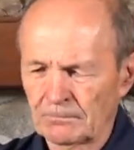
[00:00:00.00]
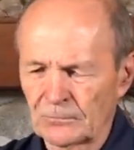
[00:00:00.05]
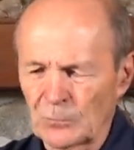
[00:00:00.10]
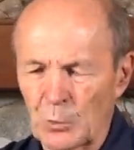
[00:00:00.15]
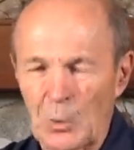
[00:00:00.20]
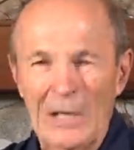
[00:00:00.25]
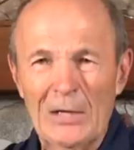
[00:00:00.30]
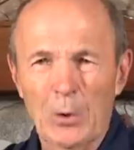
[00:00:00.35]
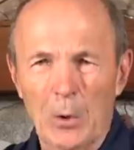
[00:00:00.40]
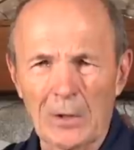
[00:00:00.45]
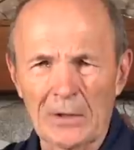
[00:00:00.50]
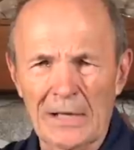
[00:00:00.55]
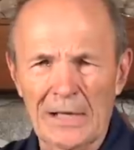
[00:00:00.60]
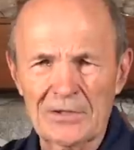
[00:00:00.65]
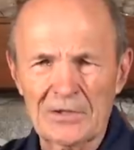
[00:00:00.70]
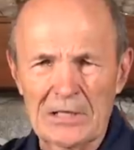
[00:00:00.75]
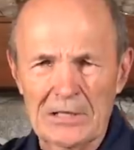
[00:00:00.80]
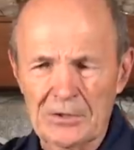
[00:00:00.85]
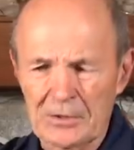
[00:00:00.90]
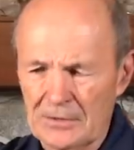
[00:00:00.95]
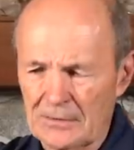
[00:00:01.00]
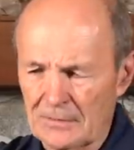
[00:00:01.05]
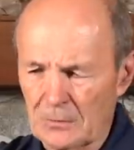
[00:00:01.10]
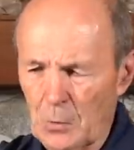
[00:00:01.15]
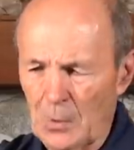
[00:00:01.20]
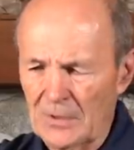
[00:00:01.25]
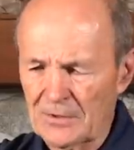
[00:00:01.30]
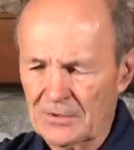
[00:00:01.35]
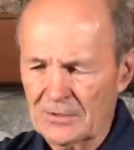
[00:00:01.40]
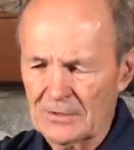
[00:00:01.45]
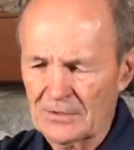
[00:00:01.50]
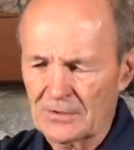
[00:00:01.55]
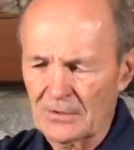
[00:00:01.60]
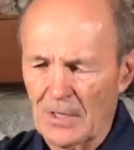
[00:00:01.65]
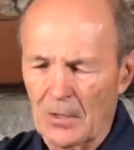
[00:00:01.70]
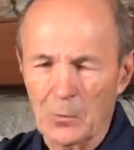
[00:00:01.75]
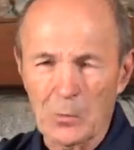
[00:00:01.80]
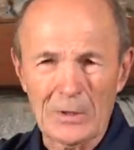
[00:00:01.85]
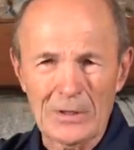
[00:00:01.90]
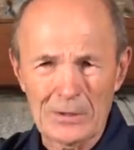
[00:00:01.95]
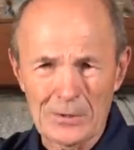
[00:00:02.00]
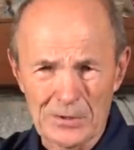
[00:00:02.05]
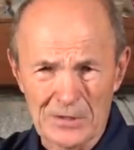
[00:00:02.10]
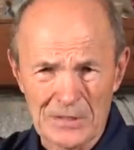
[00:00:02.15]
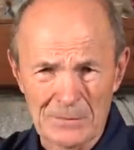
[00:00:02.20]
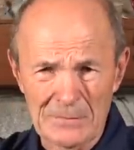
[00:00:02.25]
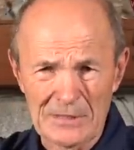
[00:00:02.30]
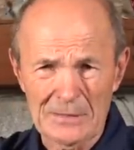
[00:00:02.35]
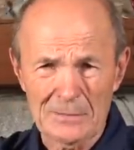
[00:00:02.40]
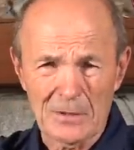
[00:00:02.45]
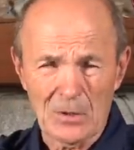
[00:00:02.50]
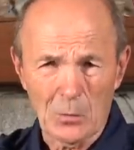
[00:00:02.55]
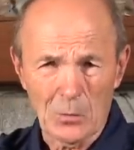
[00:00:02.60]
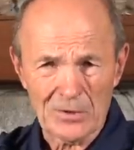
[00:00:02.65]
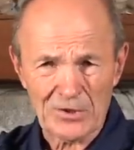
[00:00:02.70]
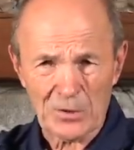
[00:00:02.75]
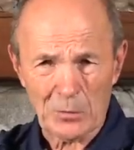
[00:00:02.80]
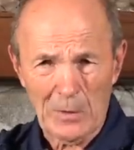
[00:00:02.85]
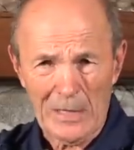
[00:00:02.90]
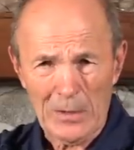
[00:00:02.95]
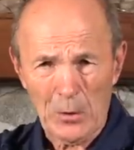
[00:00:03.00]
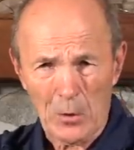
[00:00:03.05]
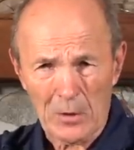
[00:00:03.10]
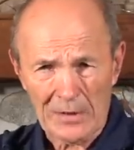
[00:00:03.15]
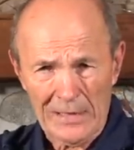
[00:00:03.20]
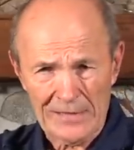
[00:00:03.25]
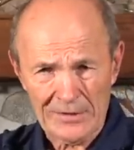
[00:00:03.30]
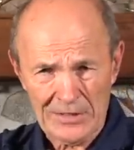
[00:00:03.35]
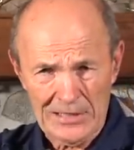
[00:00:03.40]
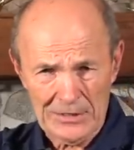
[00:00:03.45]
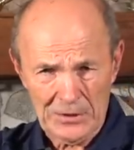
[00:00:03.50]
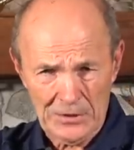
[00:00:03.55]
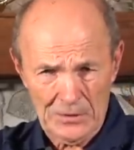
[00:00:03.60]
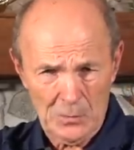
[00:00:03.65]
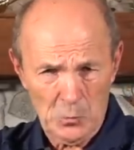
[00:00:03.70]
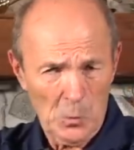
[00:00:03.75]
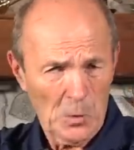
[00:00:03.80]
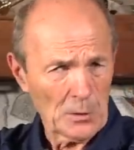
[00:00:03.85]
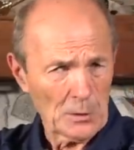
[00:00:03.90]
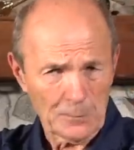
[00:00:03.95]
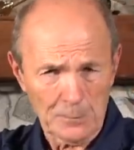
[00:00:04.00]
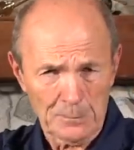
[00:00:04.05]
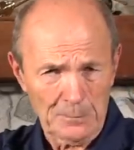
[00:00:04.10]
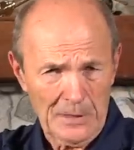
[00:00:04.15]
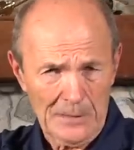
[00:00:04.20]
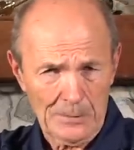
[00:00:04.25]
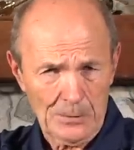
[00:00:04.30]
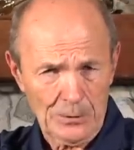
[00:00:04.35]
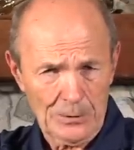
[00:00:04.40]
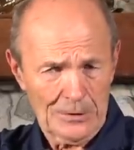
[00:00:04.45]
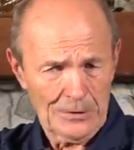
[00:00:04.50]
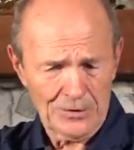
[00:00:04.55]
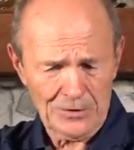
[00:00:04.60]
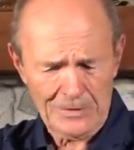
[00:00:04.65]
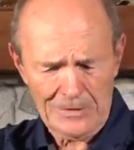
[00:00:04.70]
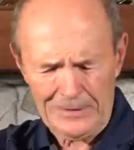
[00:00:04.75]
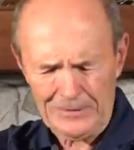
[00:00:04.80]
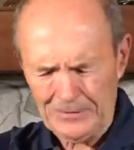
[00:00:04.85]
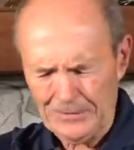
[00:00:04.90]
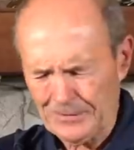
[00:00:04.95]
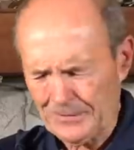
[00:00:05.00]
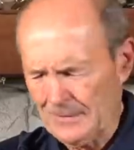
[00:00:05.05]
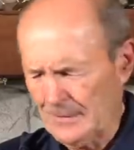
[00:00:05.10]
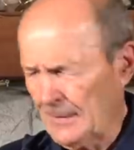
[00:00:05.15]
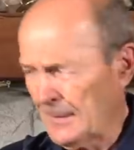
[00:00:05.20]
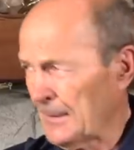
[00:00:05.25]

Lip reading: Great organization. It's not what it used to be, but it was a great organization. Wonderful people, good instructors.